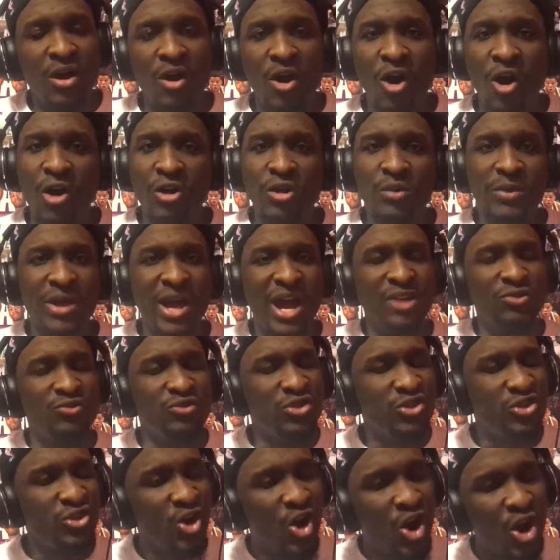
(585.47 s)
them guys,
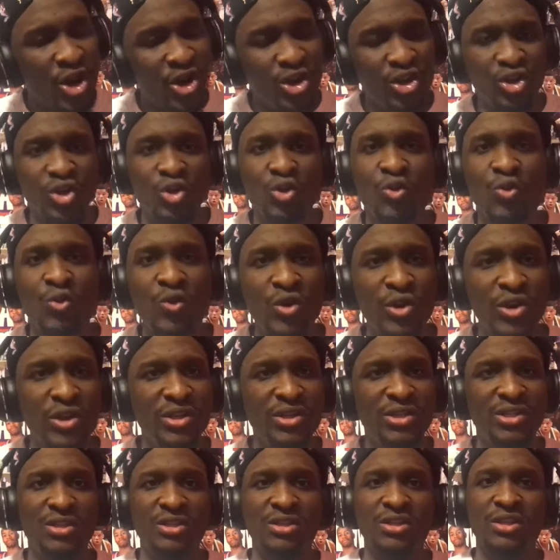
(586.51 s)
Rashard
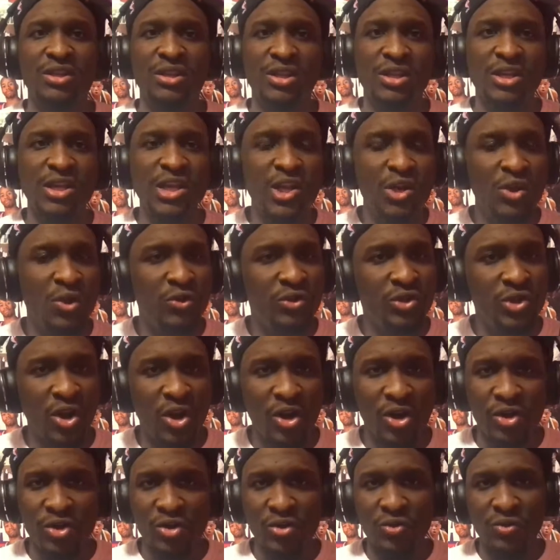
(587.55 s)
Lewis, Hedo
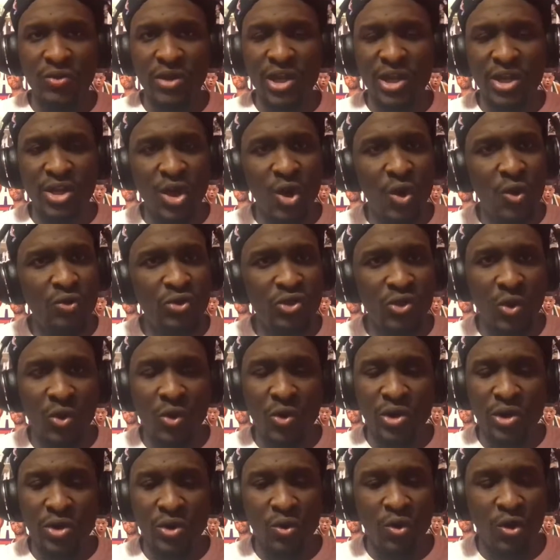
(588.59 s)
Turkoglu. It goes
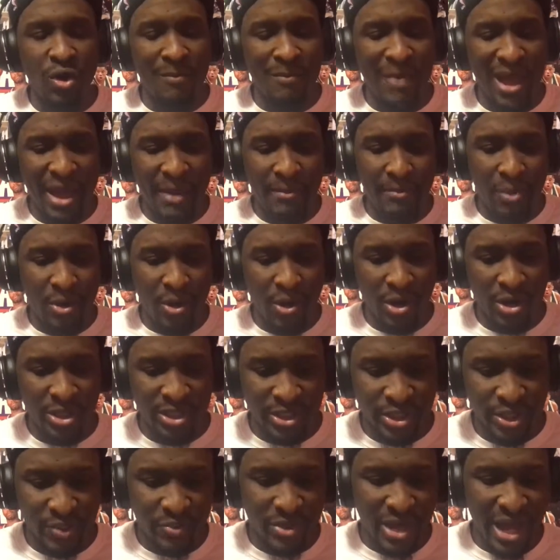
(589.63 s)
on and on. Matt
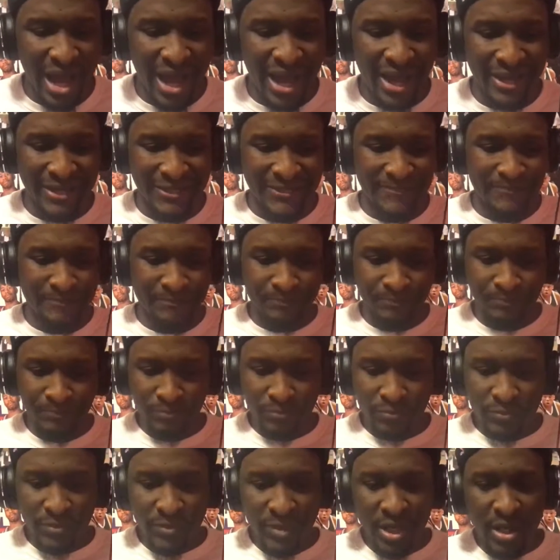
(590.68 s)
Barnes and them guys.
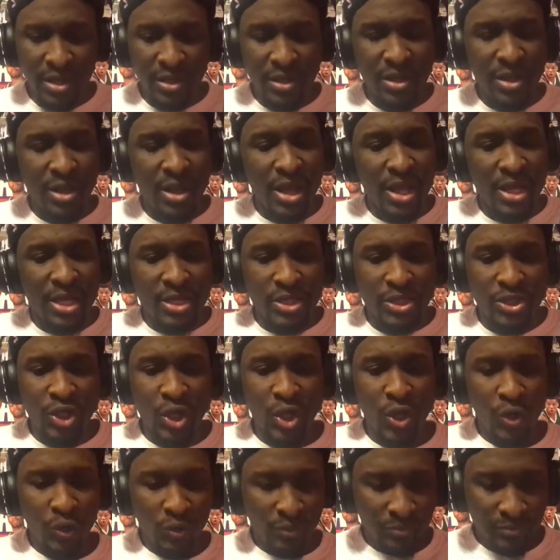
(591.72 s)

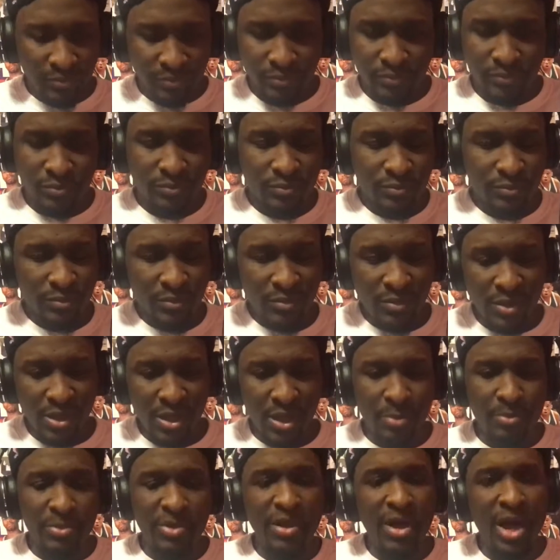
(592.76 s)
So,
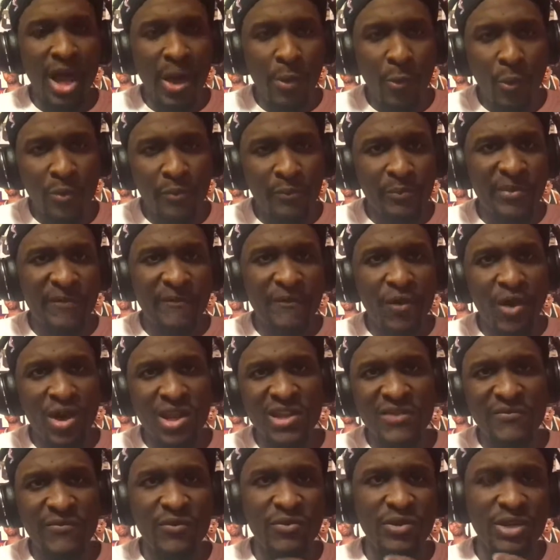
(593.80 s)
before I
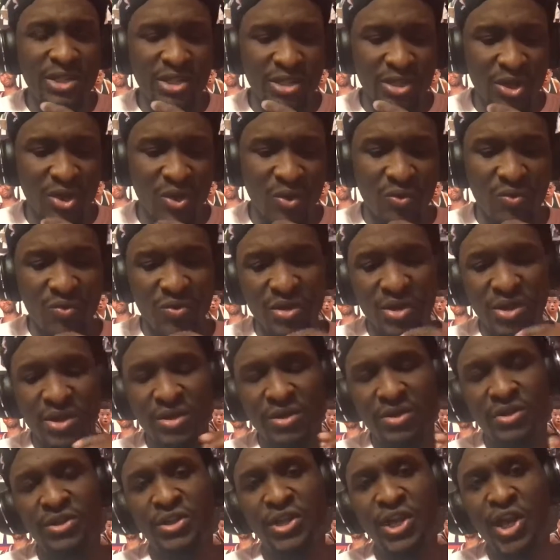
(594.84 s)
leave on this note,
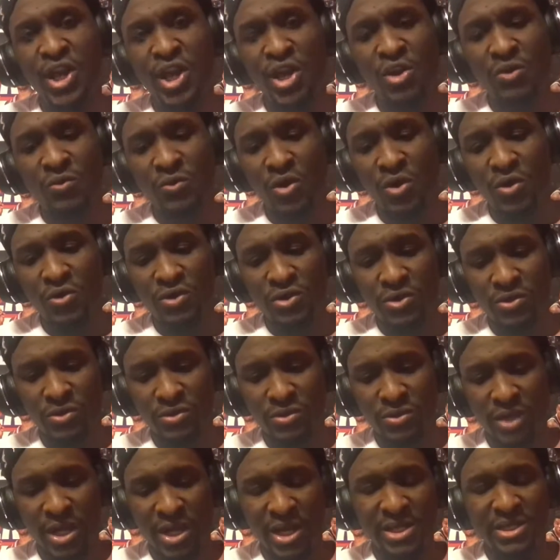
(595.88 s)
Derrick Rose,
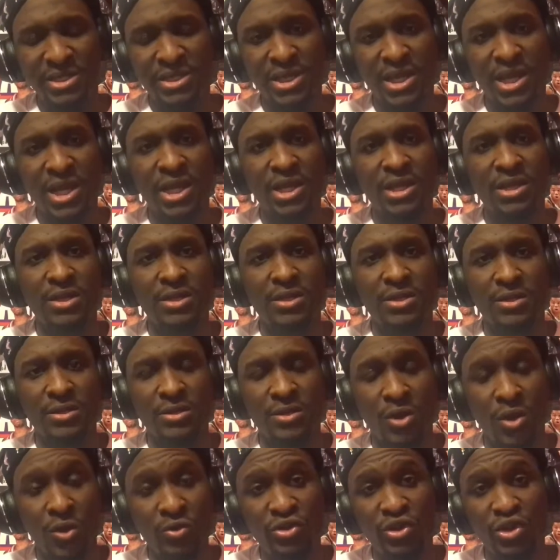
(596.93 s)
like I said,
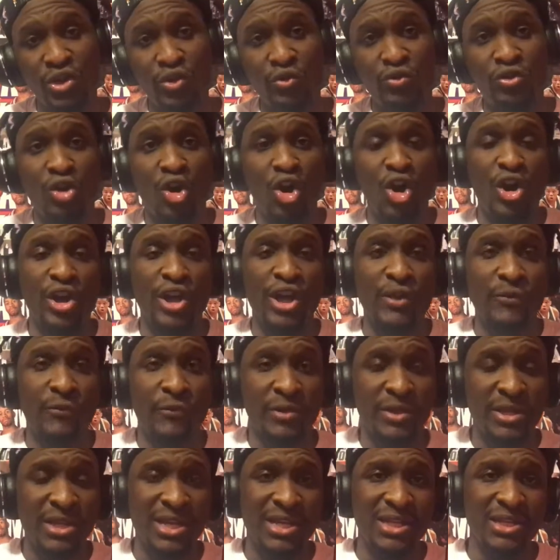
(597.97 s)
goes to Utah and get
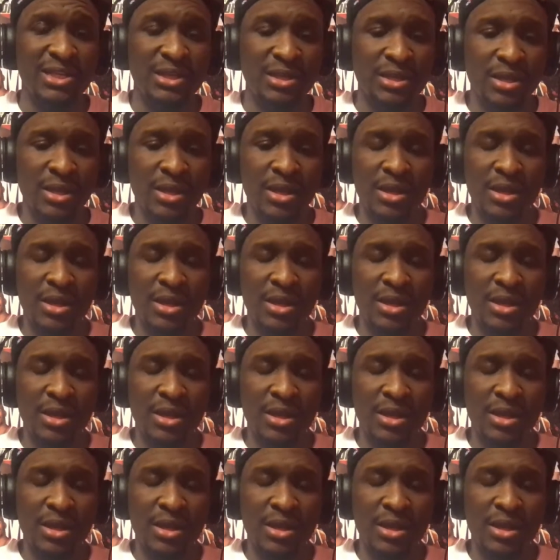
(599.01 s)
released.